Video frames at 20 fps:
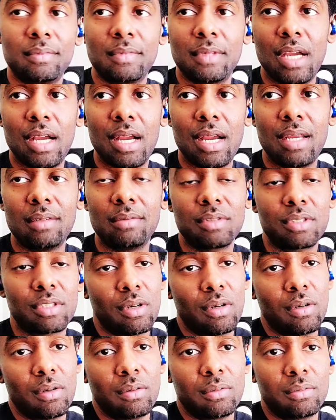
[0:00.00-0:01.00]
All right,
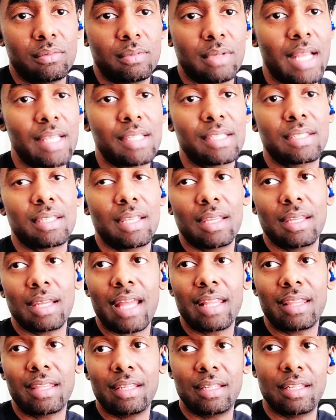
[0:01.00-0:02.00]
so I
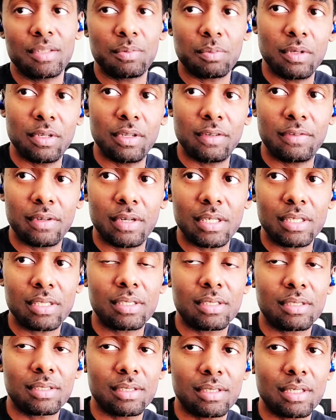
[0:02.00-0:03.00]
think that's pretty fresh.
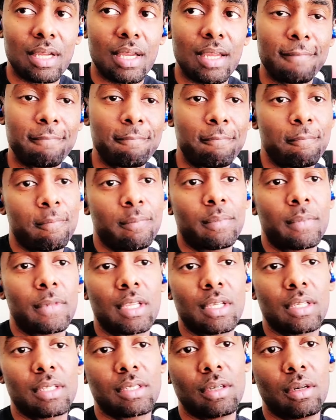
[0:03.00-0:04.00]
All right,
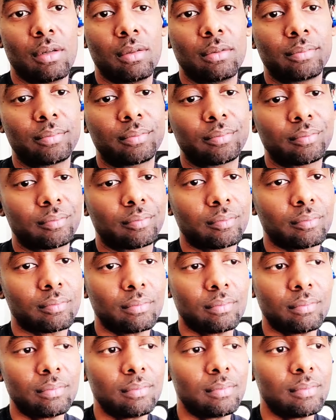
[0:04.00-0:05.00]
so
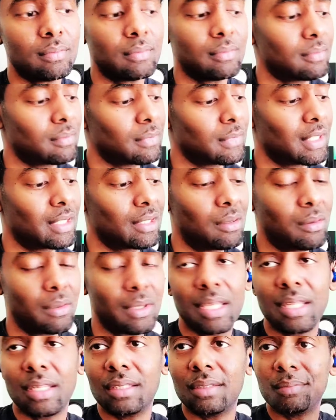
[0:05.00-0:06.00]
go
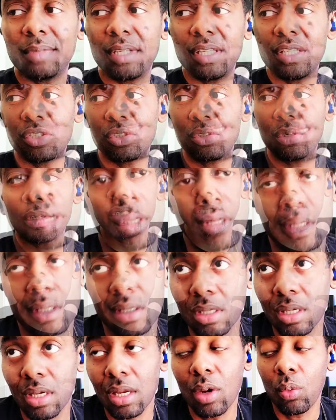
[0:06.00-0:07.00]
get it, enjoy it.
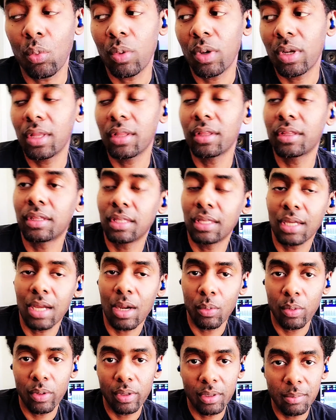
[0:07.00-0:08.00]
Yeah, and one other thing I
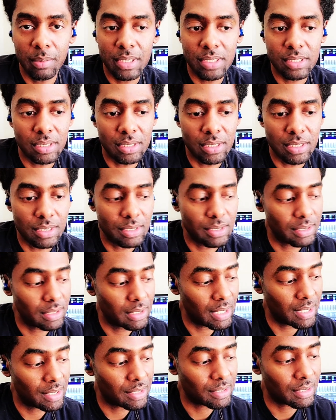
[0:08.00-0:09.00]
wanted to mention is,
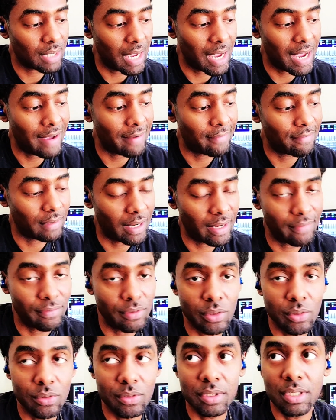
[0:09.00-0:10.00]
yes, I've
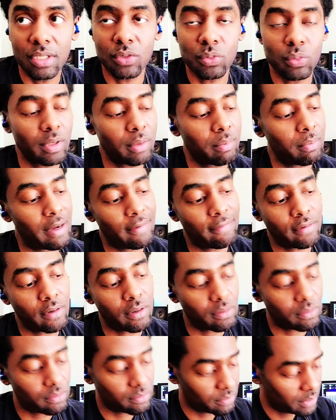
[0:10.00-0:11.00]
used this with my
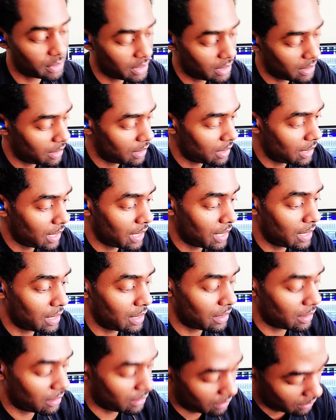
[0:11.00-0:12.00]
phone,
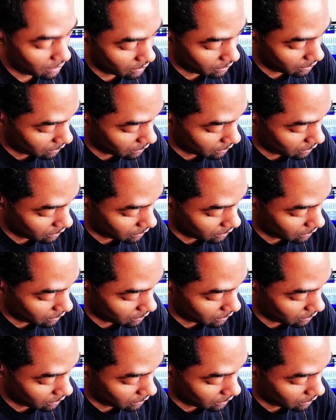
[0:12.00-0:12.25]
and it